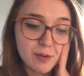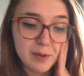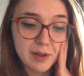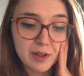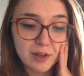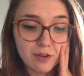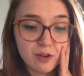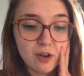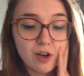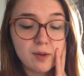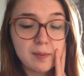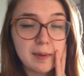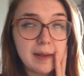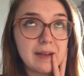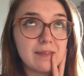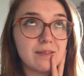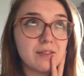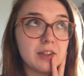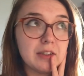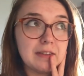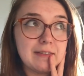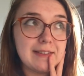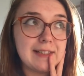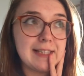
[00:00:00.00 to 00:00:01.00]
when your hobby
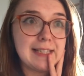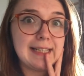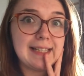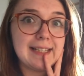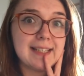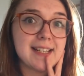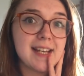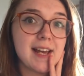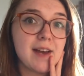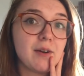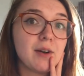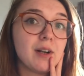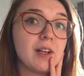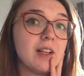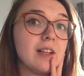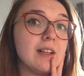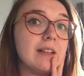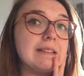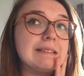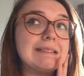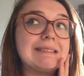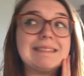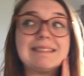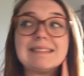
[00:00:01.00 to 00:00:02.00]
involves sitting down a
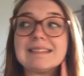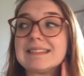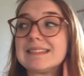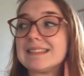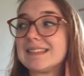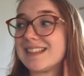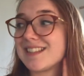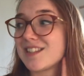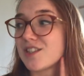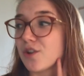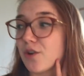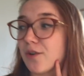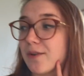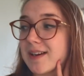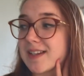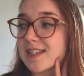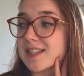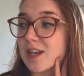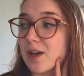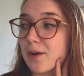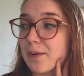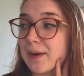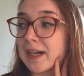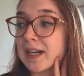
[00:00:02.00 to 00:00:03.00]
lot. Sorry,
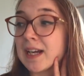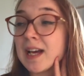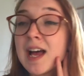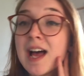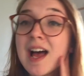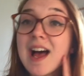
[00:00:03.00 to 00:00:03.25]
sewing.